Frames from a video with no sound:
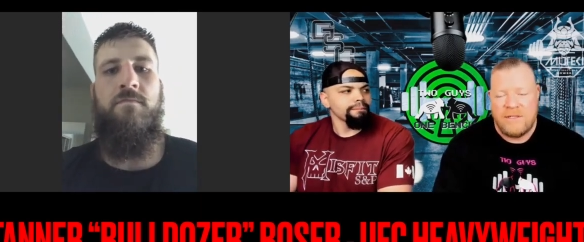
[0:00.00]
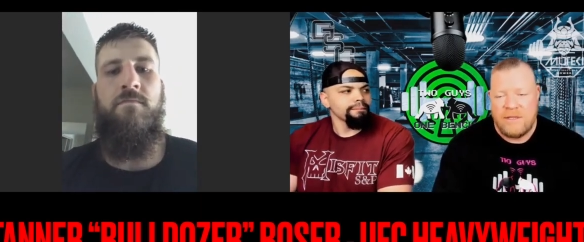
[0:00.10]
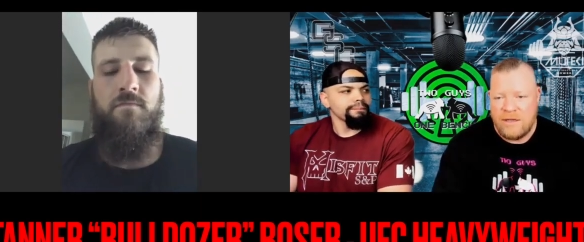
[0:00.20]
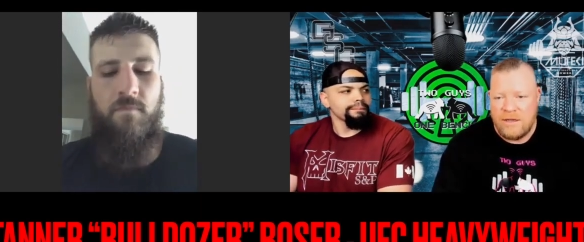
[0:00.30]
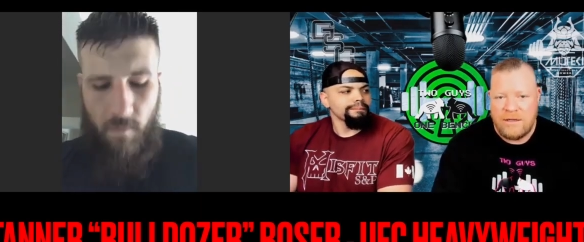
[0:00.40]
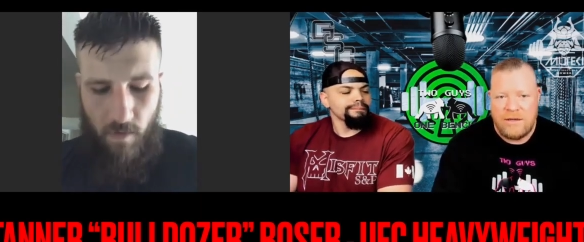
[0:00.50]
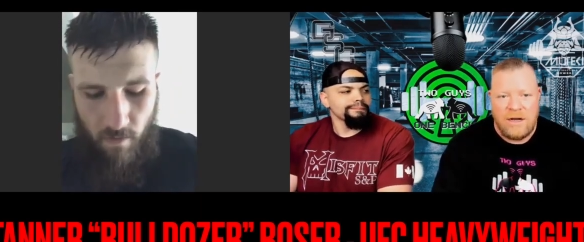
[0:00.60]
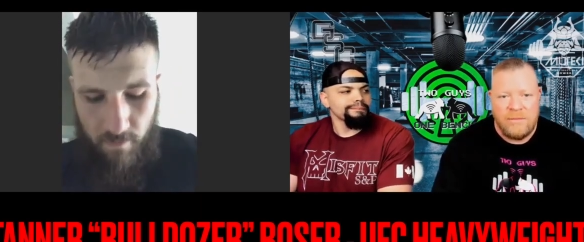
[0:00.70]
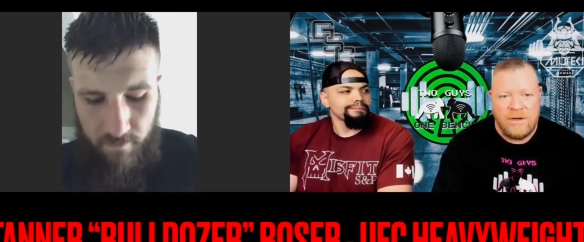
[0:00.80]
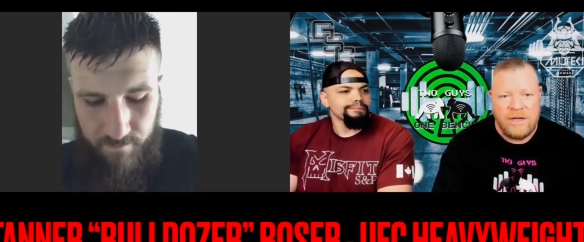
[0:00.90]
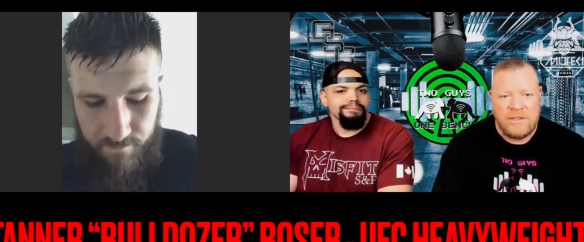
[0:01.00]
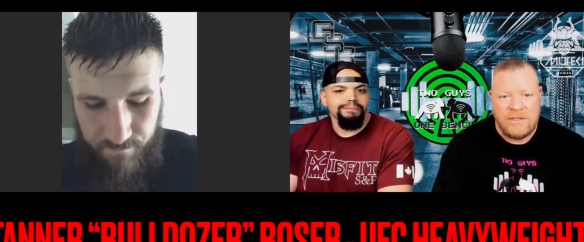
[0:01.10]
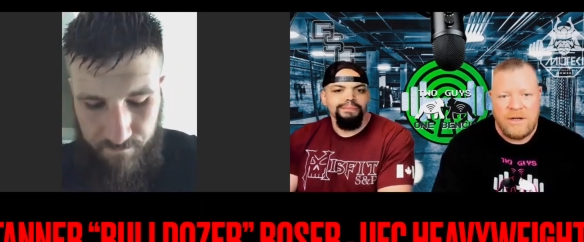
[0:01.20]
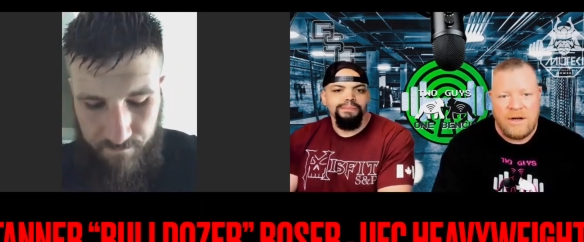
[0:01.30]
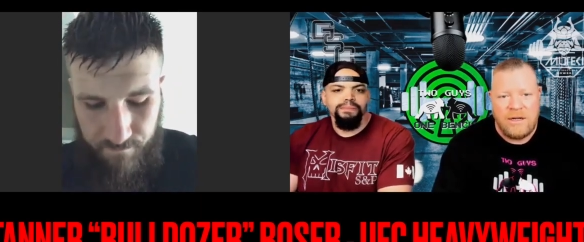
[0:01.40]
Speaker 1: uh,
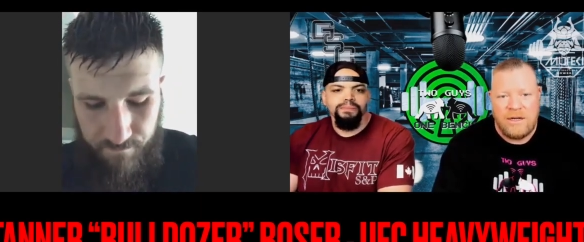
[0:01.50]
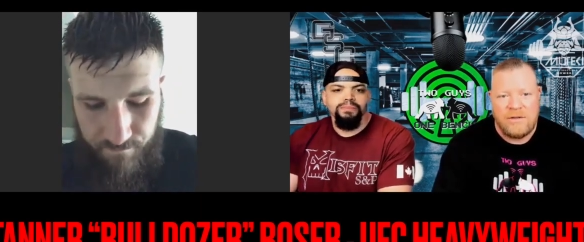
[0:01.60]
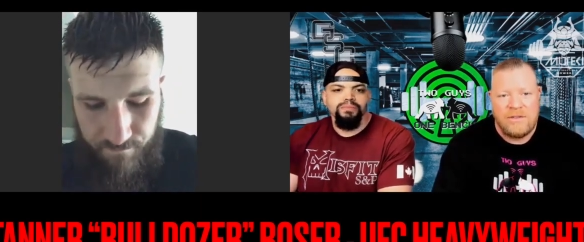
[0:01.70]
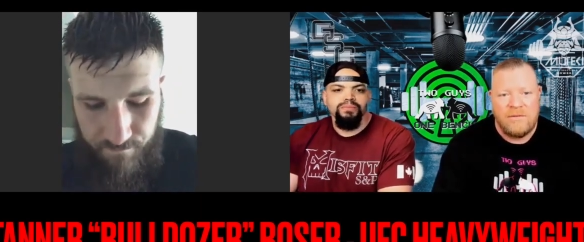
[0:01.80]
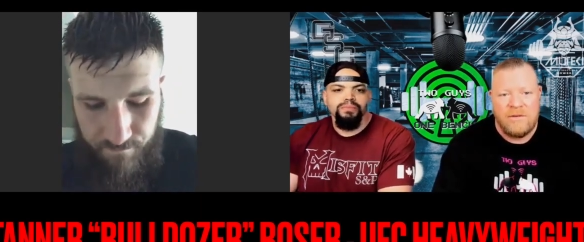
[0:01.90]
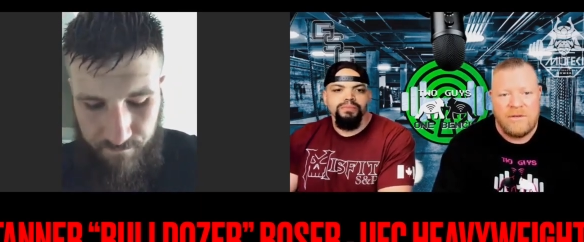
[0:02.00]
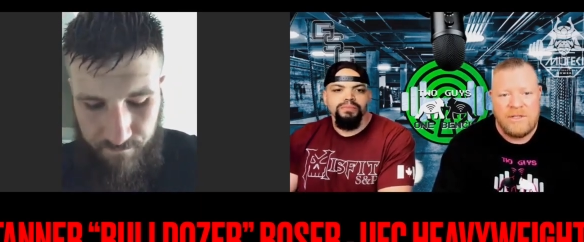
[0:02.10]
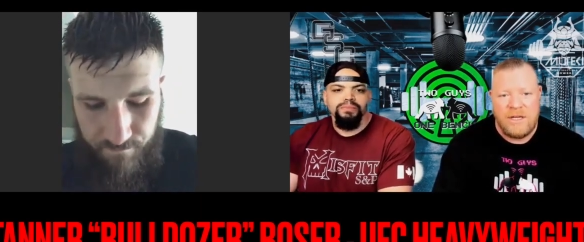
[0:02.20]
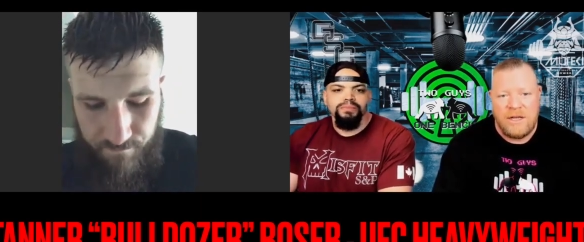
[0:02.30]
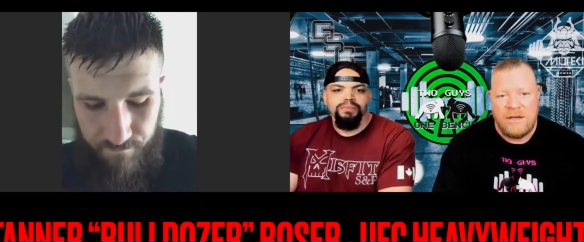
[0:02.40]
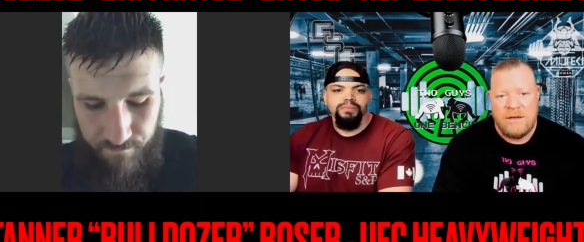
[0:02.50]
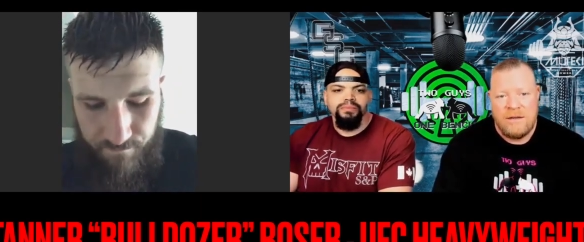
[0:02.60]
combination knockouts I've ever seen.